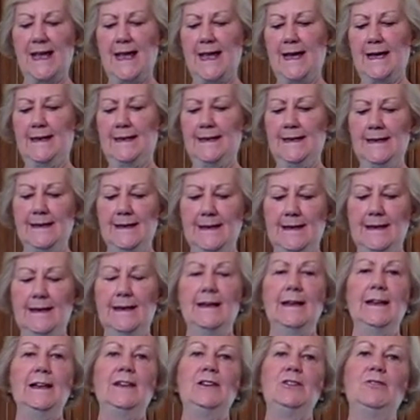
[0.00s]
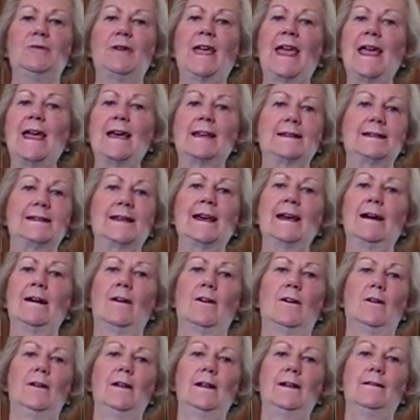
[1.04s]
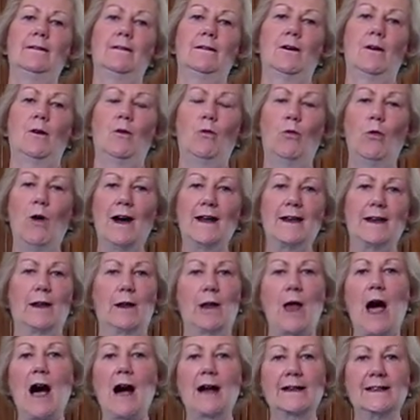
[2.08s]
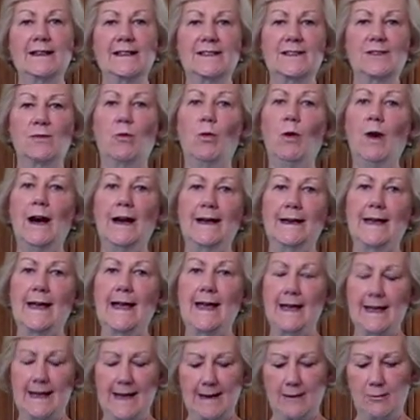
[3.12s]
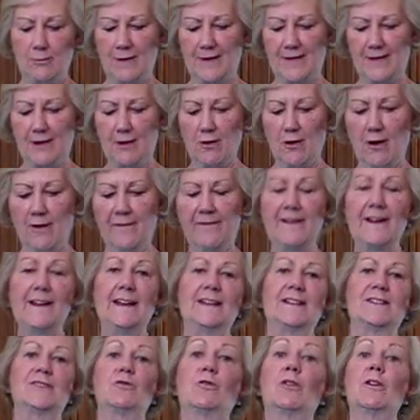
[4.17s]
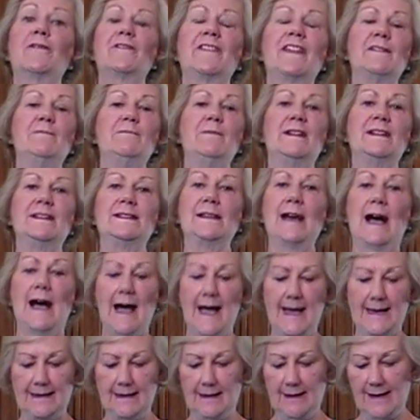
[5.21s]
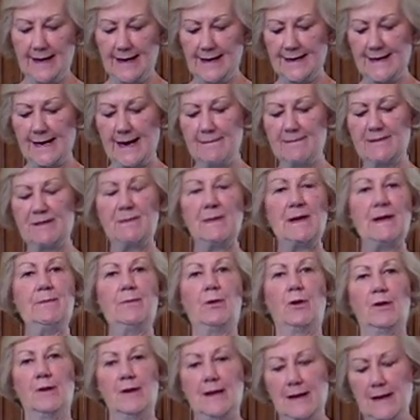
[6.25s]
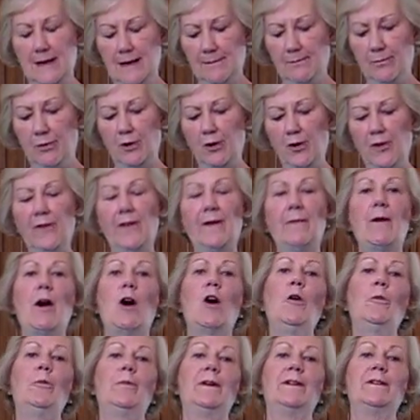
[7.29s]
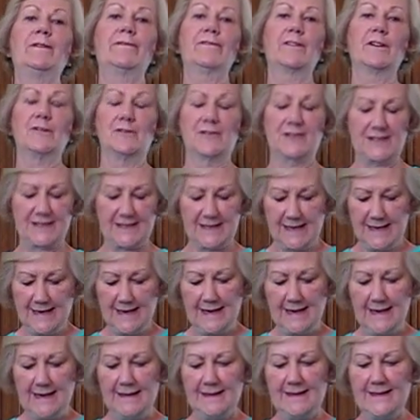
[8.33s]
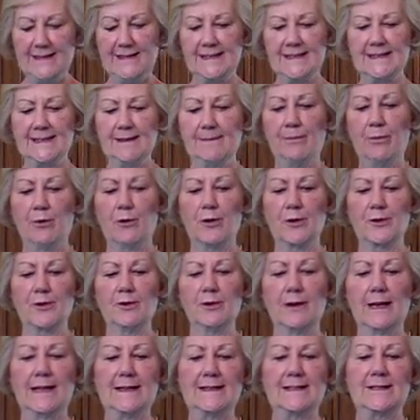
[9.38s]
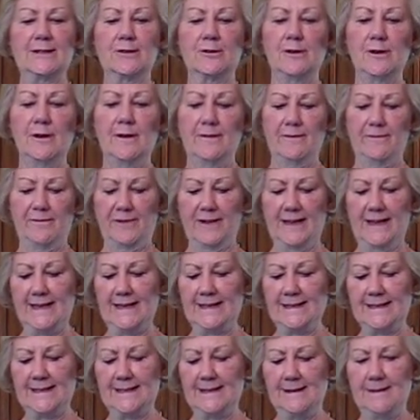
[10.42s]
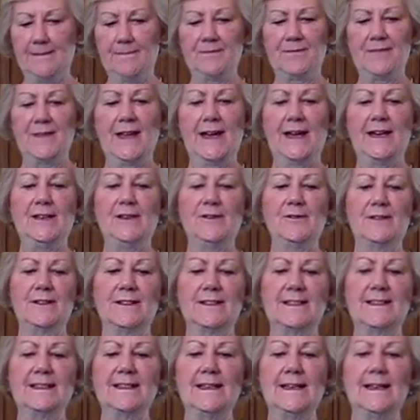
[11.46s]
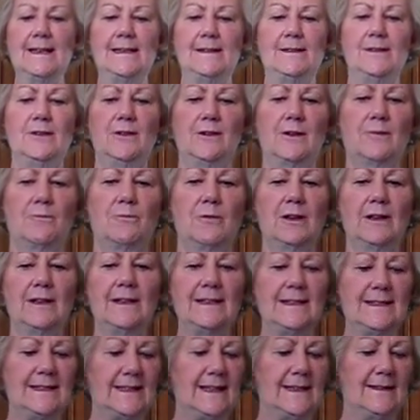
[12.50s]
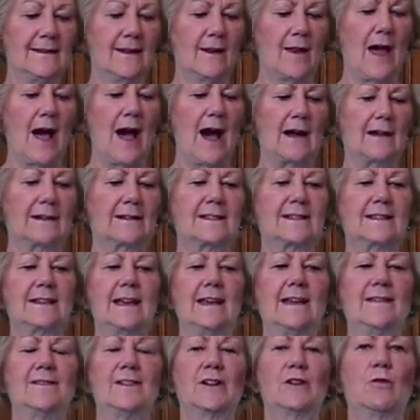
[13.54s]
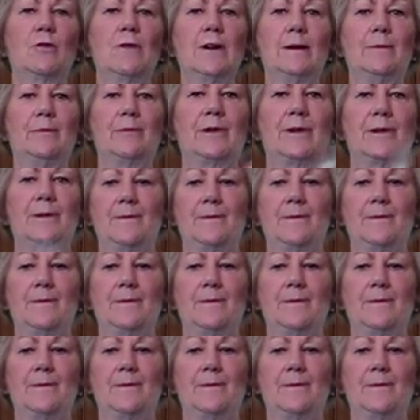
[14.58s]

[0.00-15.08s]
and you can't tell what lock is what when they're all finished, or if they've been dyed. A lot of times people pull them open first. This is a border luster fleece, and you can really see the locks and the crimp.